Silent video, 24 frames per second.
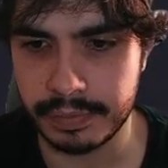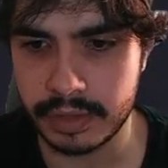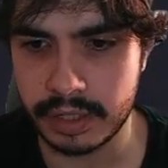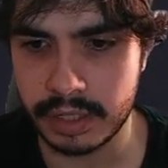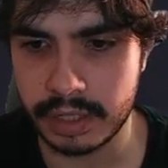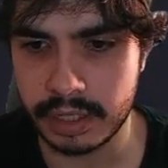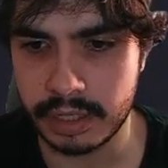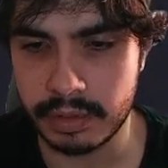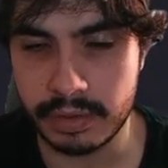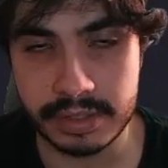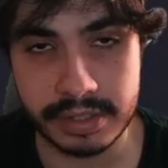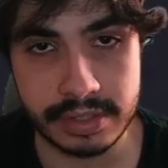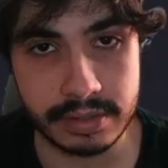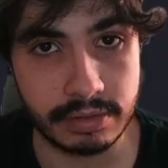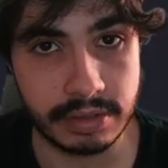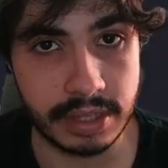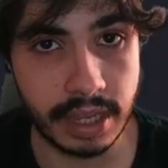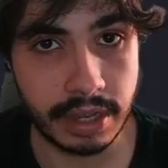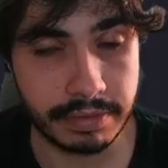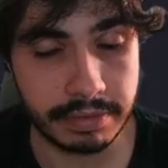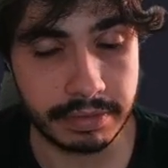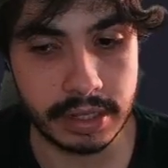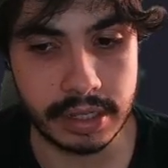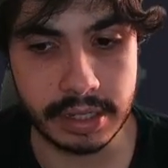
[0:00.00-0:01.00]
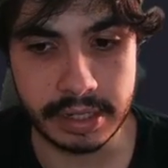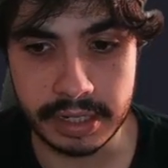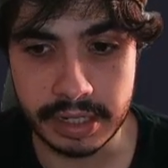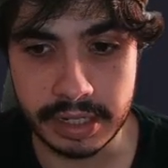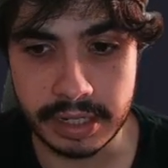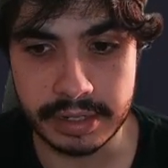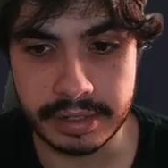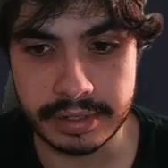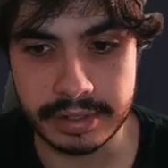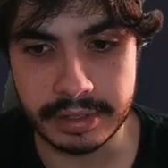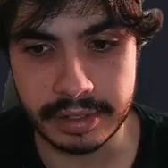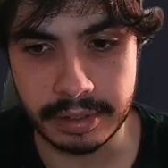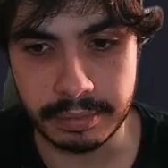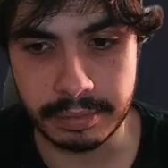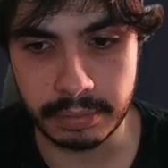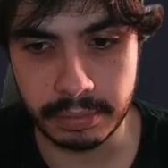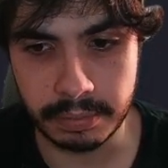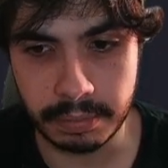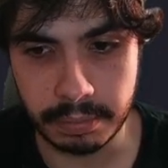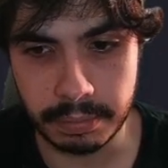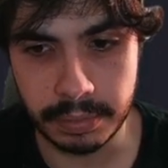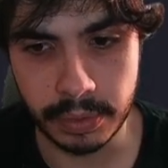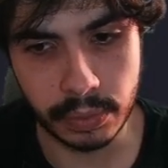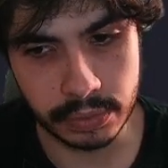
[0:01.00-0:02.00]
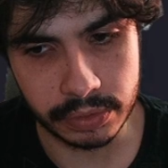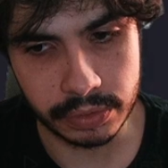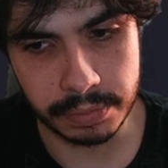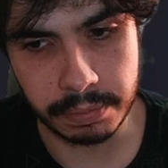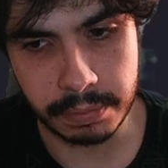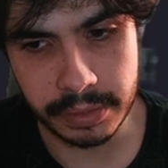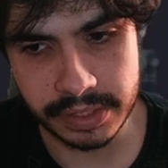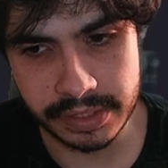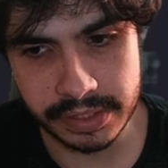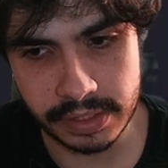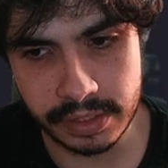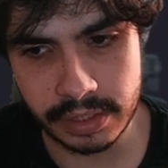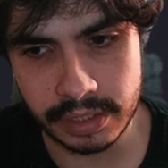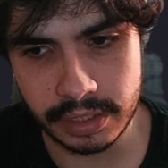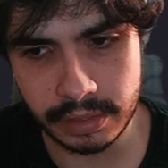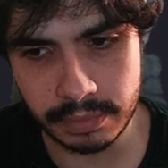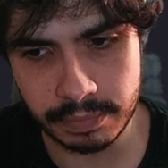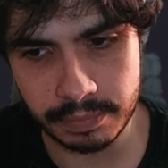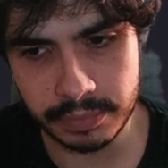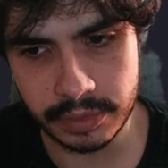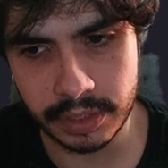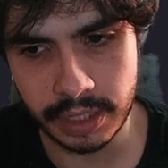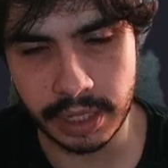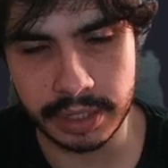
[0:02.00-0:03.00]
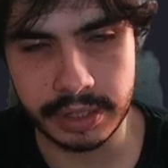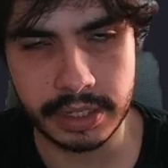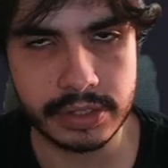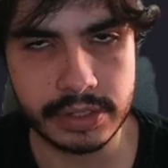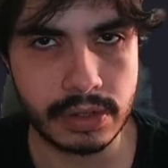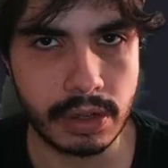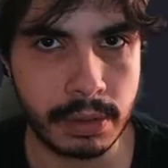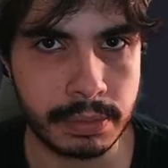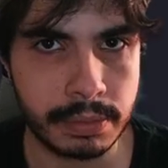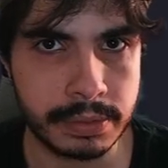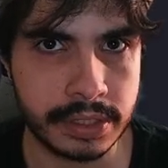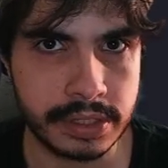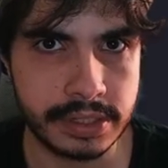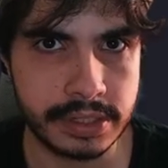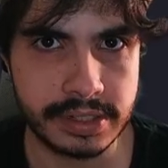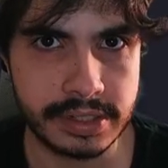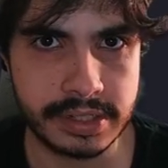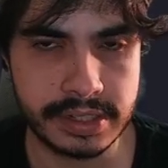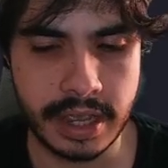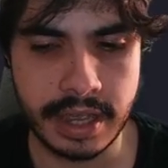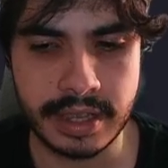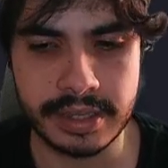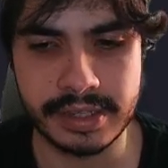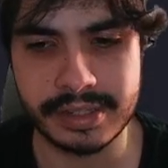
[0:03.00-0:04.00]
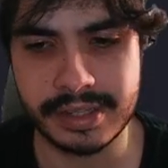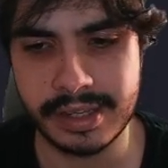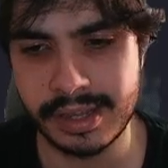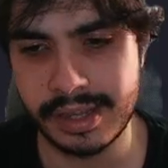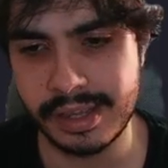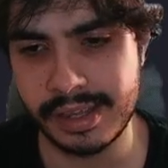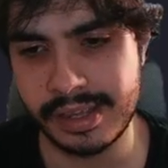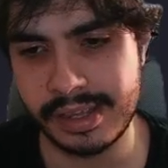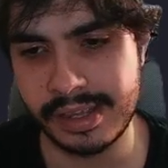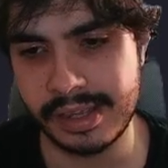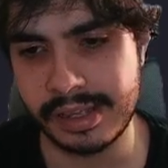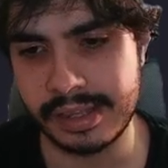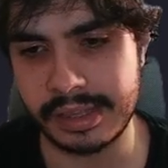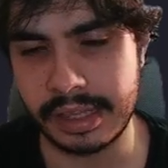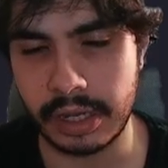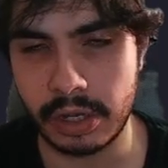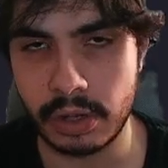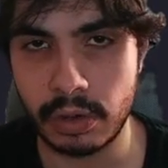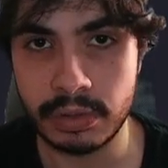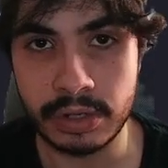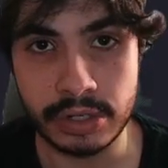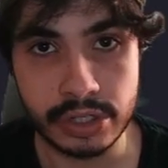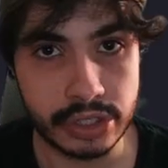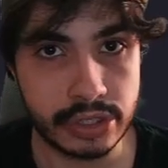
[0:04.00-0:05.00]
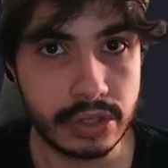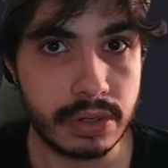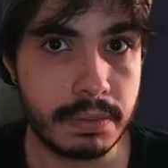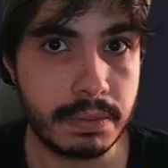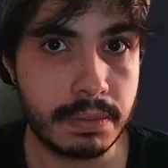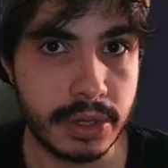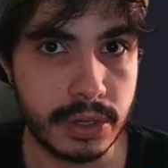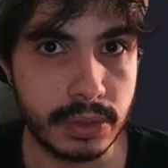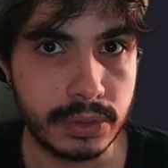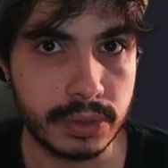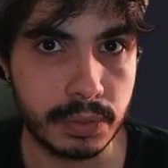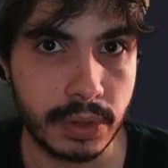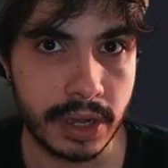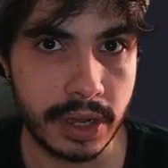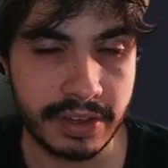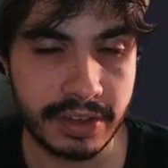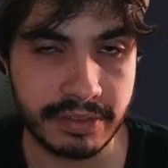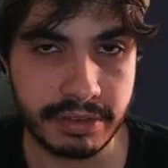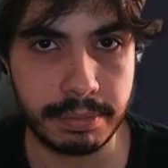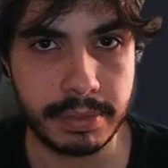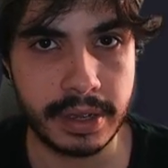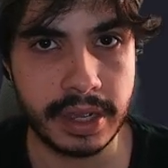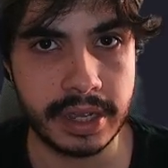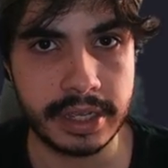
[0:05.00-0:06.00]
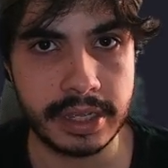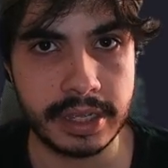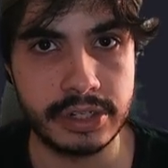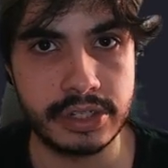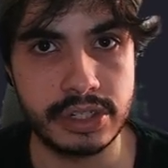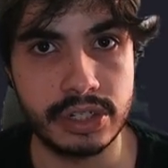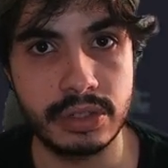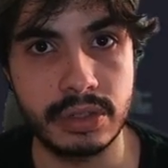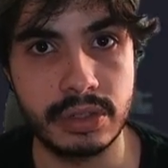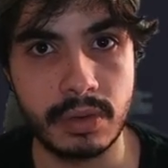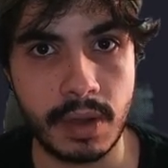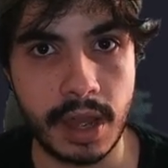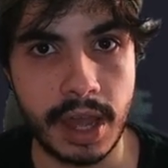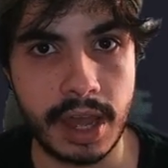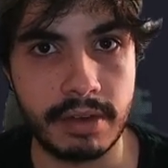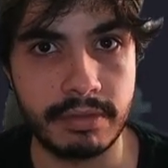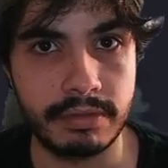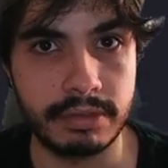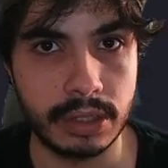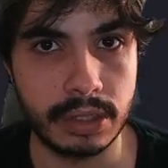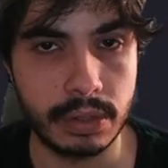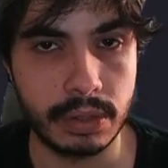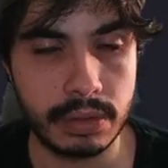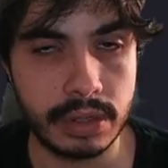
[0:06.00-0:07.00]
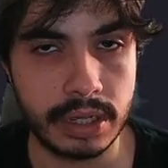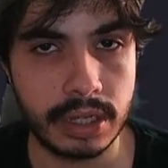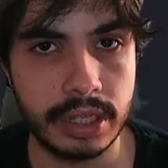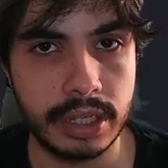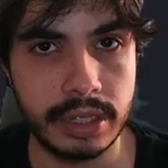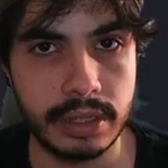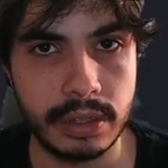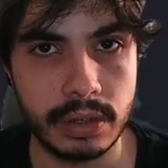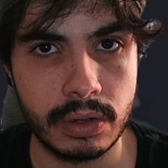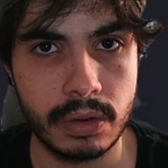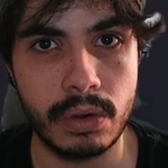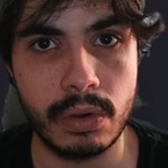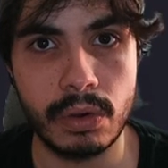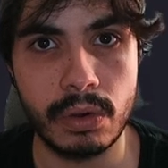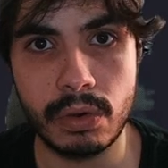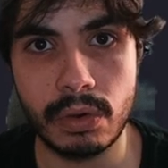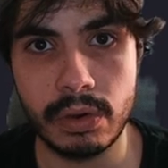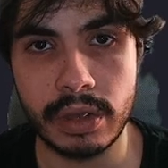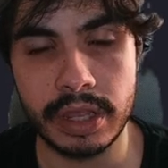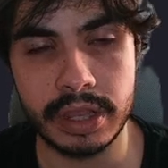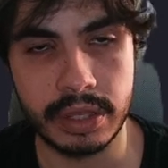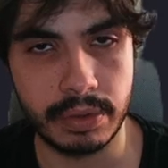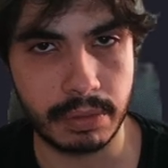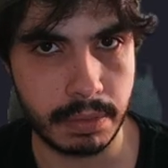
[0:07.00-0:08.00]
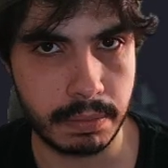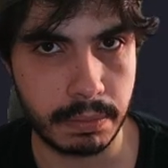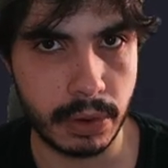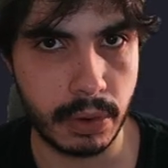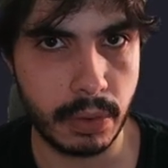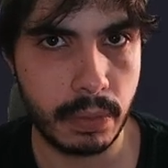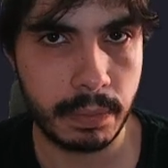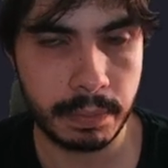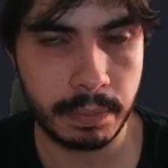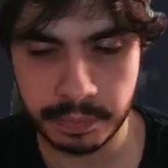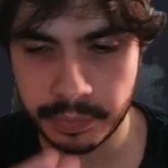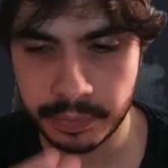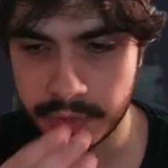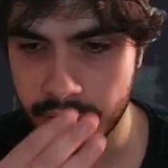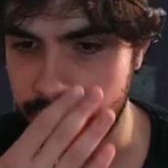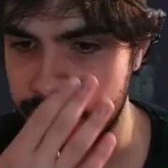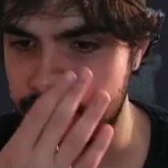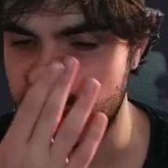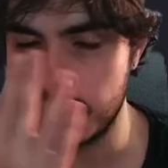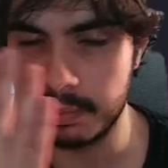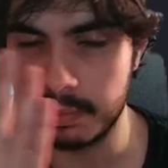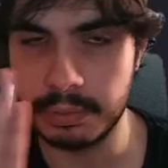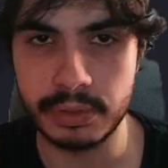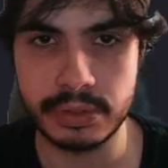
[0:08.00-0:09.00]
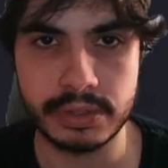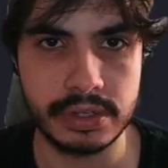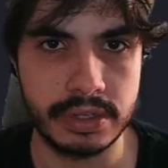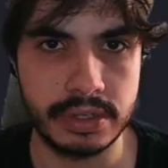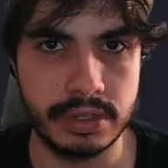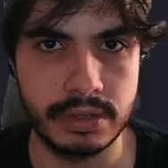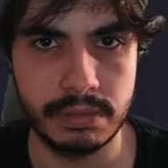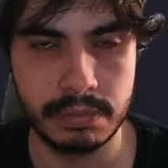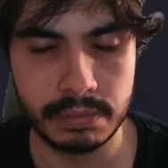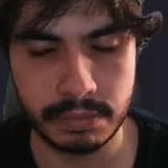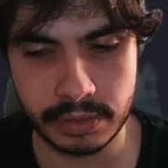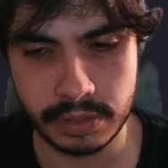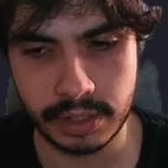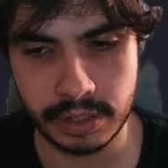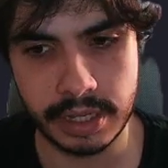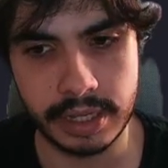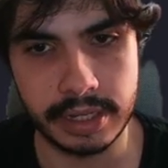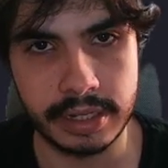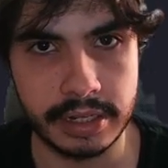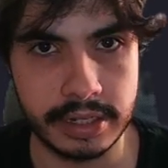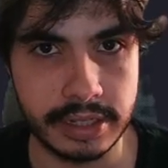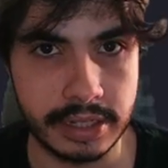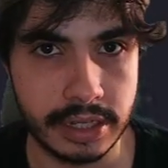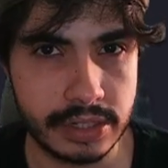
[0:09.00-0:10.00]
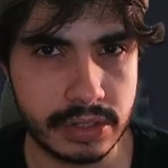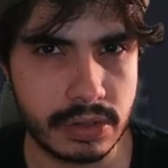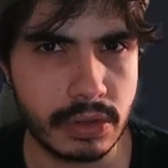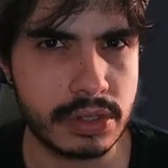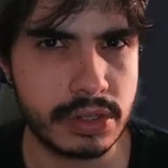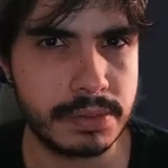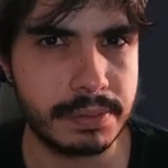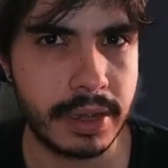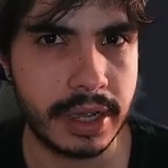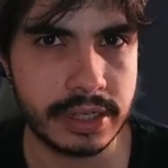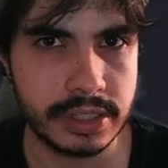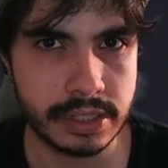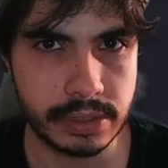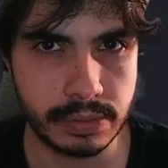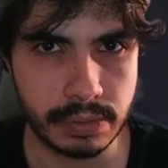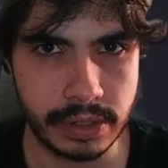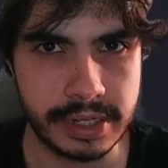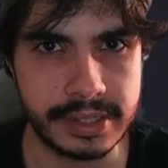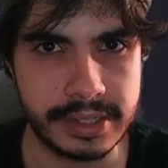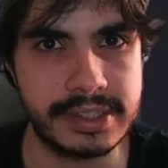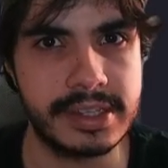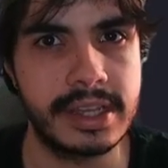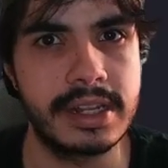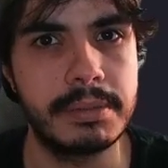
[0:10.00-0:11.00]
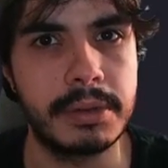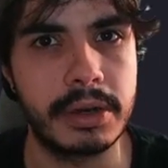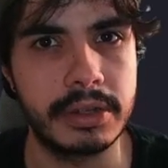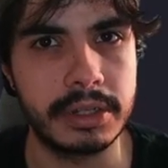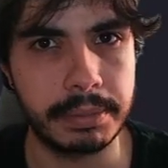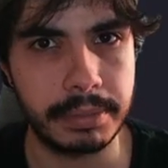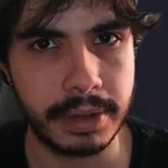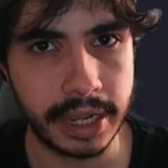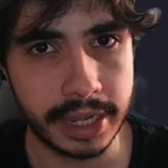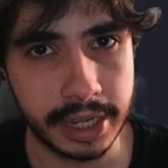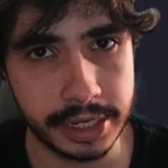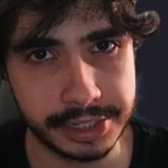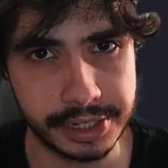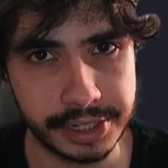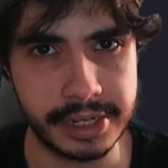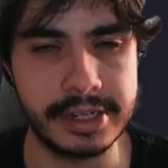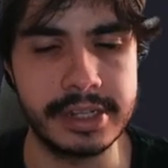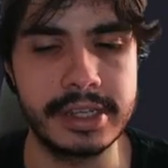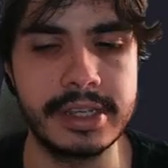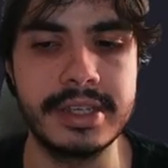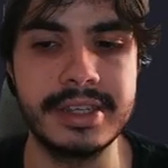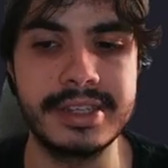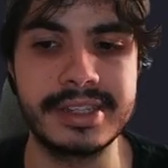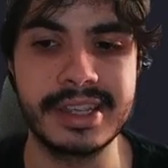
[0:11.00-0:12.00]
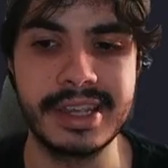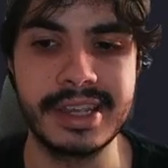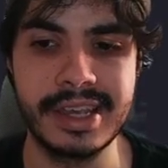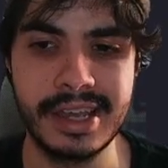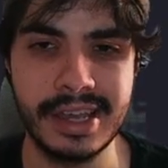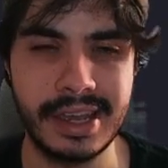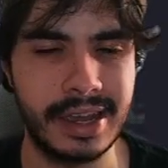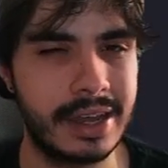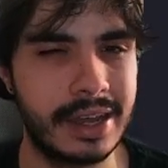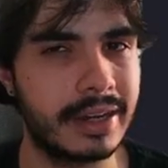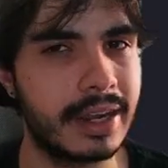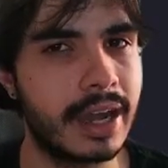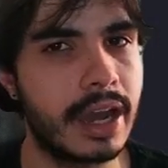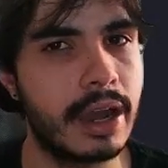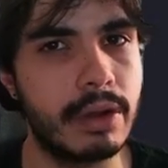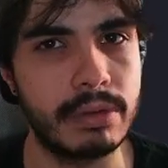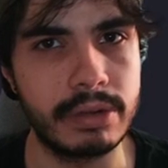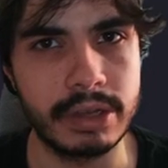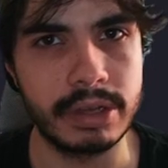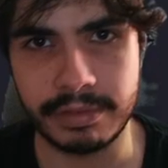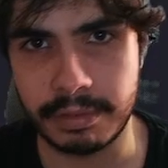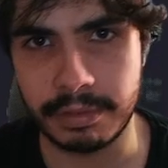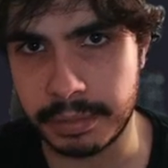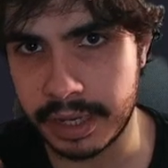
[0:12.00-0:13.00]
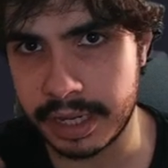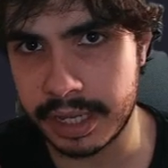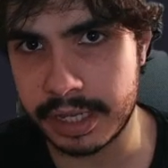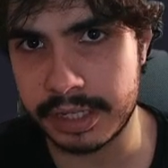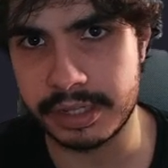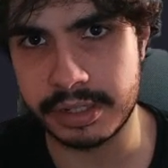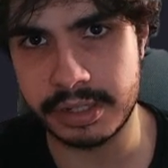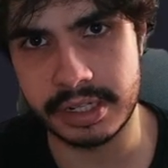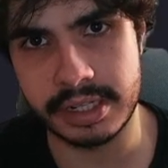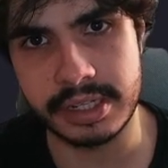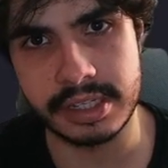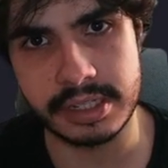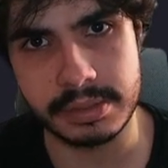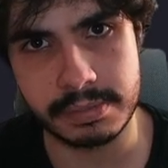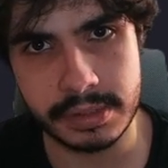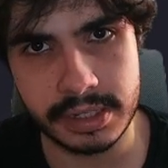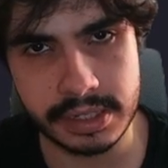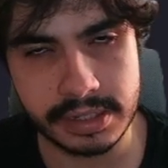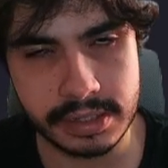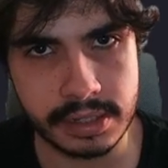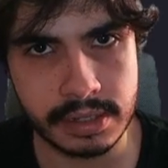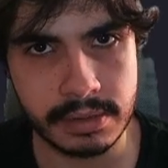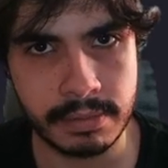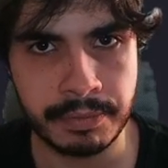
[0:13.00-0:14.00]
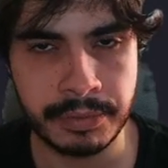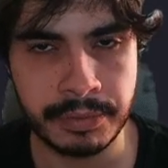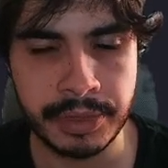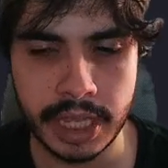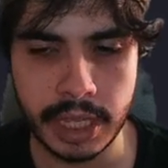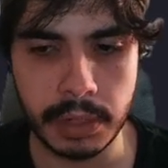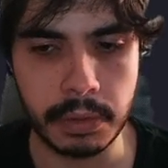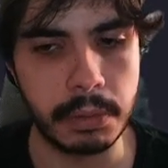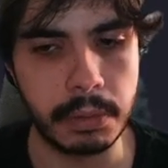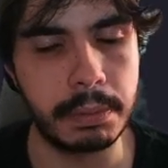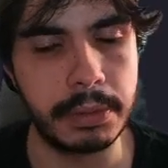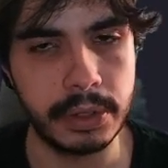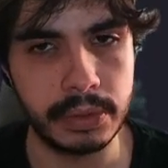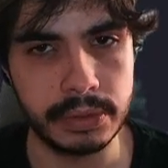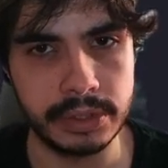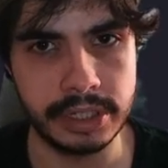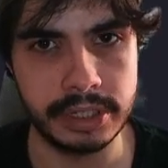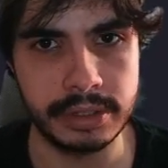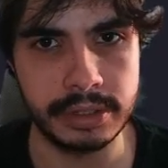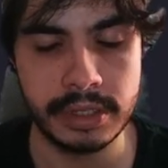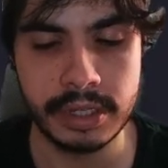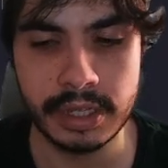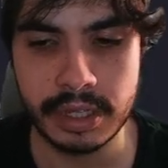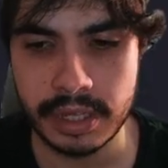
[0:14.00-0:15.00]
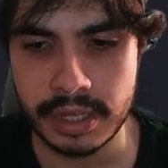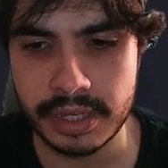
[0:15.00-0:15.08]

you definitely need the build missing here, and this option just says that Conan should build whatever package you don't have locally or in the remote available to you. And this goes back to what I said about the package IDs and how if a package ID is missing, it will build it.